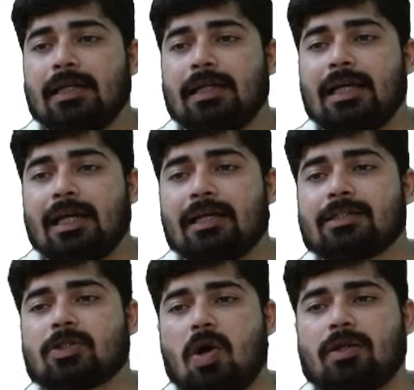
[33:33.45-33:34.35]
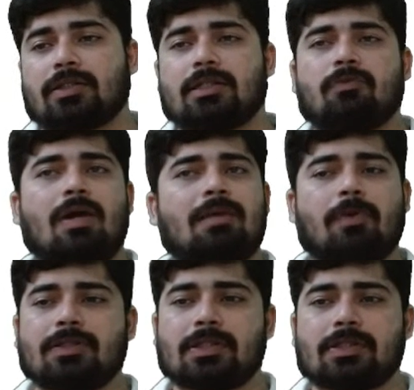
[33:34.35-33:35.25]
E is constant,
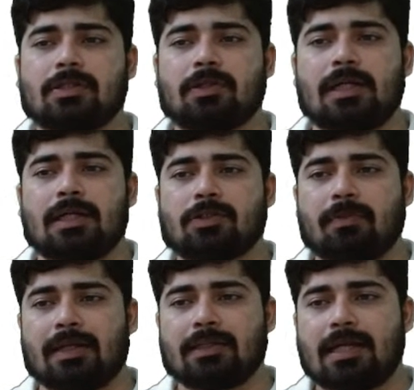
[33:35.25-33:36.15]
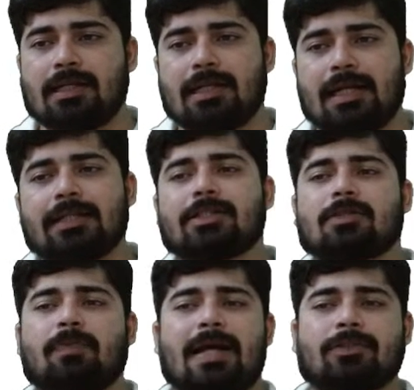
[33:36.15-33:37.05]
1.6 into 10 raised to minus 19. H
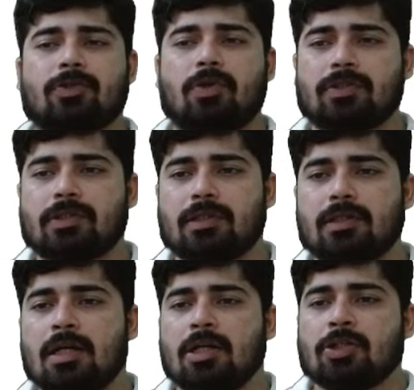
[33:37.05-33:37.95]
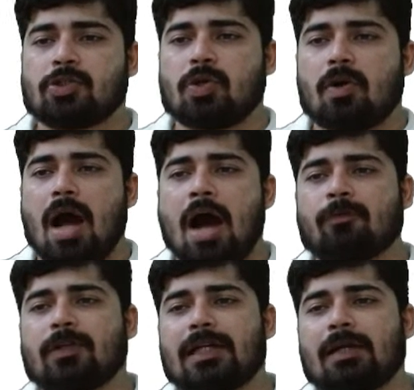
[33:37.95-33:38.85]
is Planck's constant. So
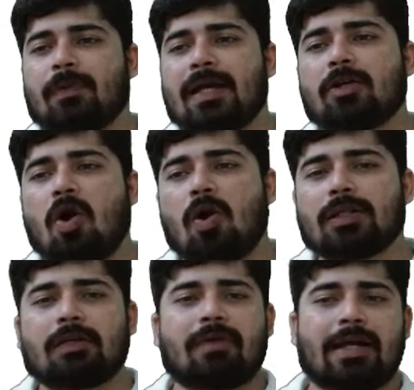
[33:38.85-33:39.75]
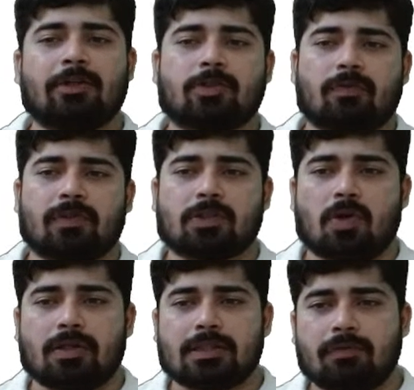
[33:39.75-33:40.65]
after applying all the values of this
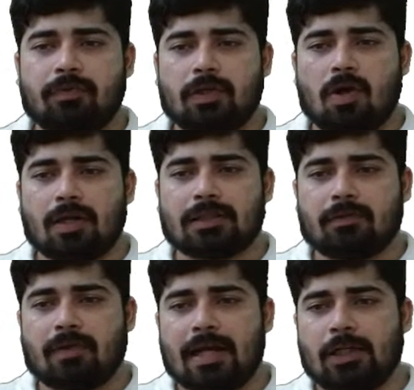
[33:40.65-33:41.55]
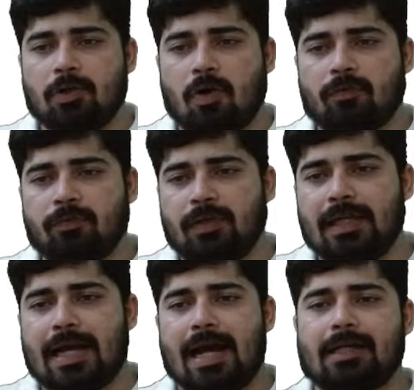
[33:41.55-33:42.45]
constant, we got the value of
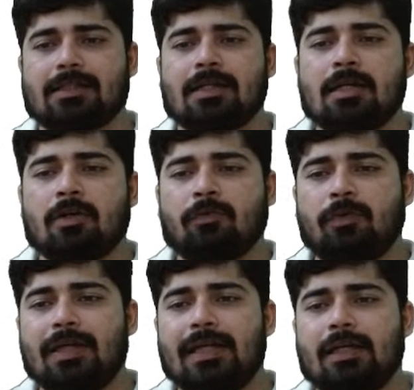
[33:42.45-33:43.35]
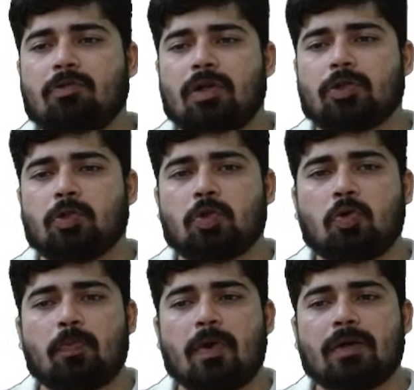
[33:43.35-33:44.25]
V as V equal to
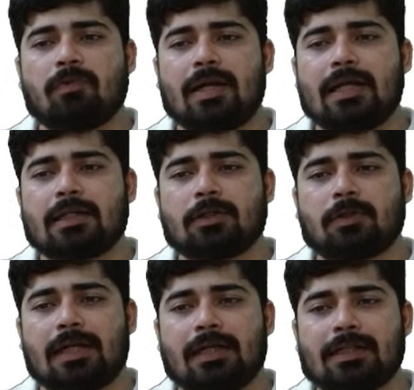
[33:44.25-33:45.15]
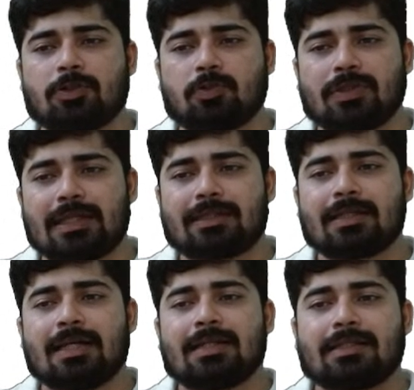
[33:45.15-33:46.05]
2.18 into 10 raised to 6
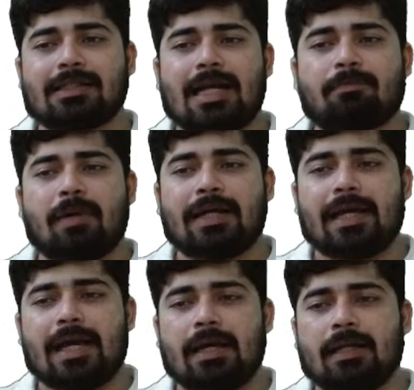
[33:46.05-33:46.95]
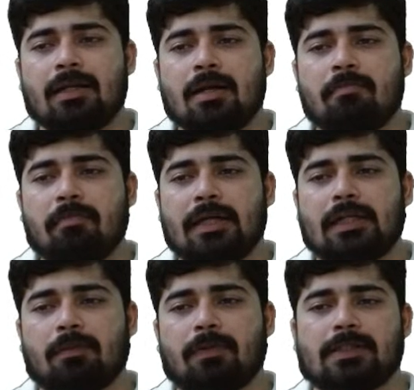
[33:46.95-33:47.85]
Z by N
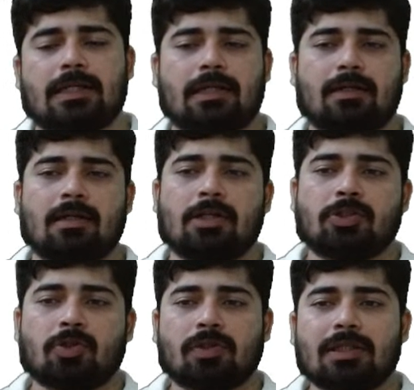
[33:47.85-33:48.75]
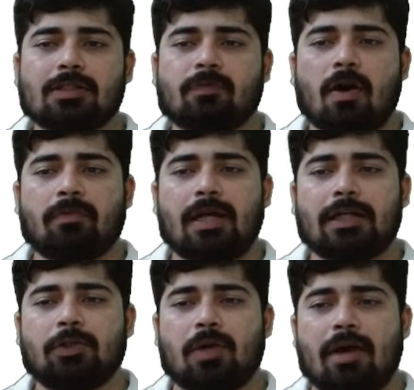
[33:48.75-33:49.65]
meter per second. So this formula
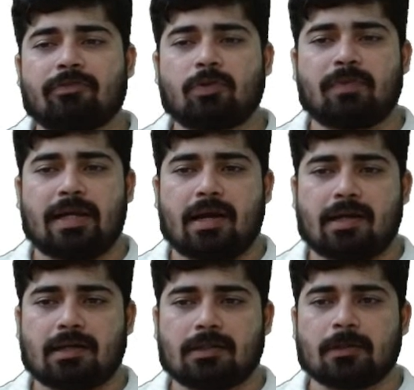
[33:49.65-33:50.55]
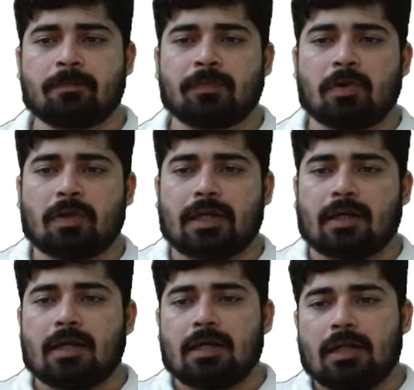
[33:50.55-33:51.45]
you have to by heart it.
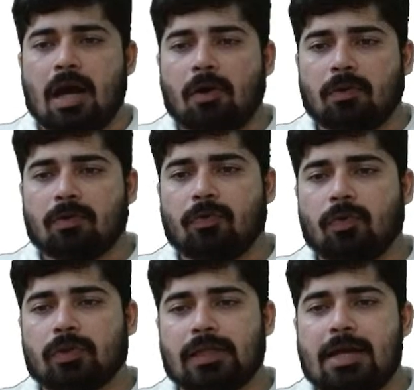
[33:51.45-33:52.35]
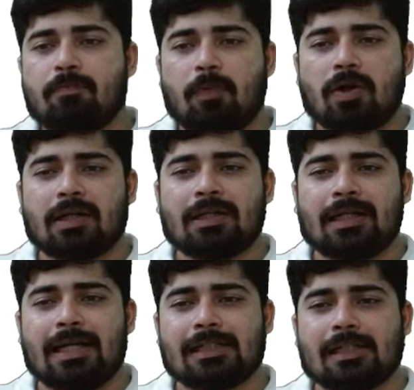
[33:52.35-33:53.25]
Okay. Now the important
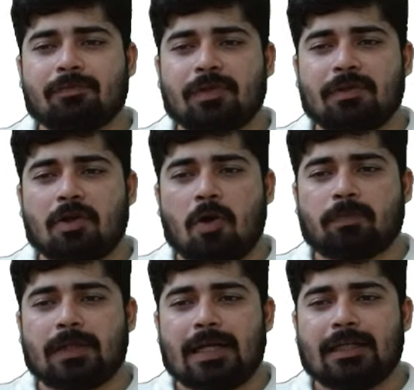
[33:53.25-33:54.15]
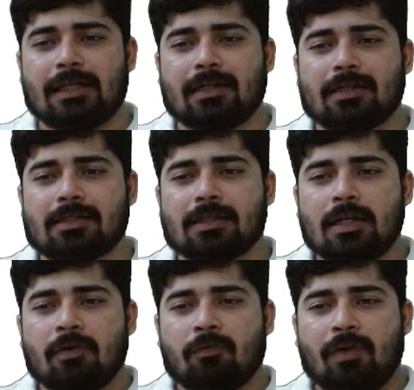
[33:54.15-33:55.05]
relation we obtain here is
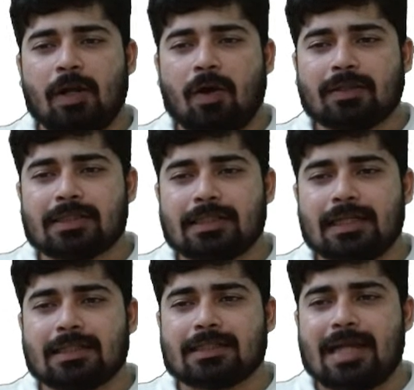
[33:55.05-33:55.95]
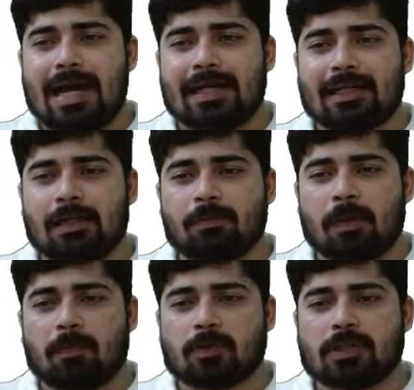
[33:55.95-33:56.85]
velocity is directly
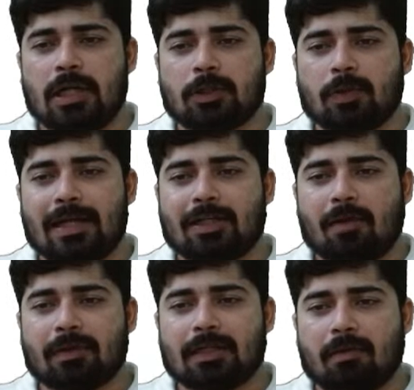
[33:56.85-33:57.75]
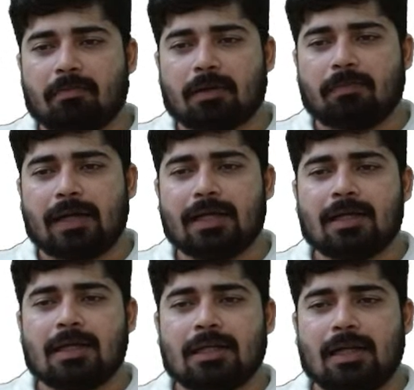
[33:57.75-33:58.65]
proportional to atomic number by
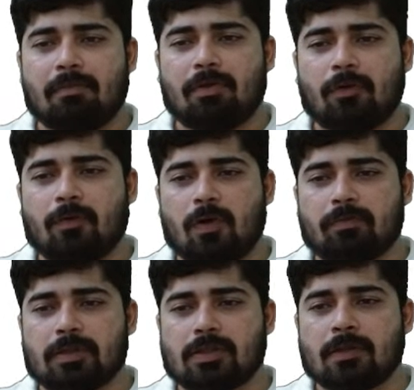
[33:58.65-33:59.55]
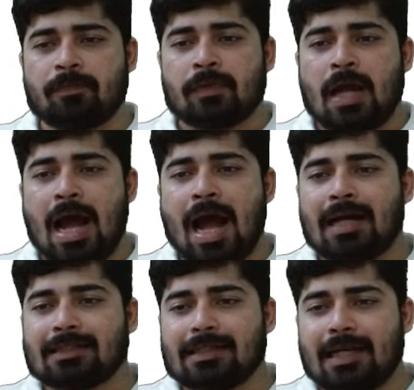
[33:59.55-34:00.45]
number of orbits.
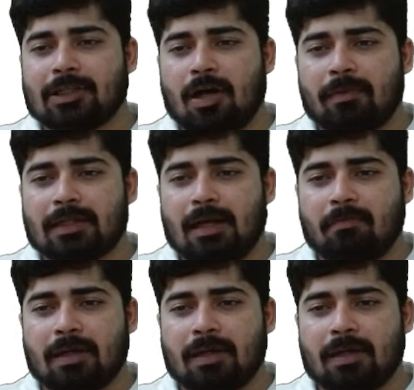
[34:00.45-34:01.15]
As the atomic number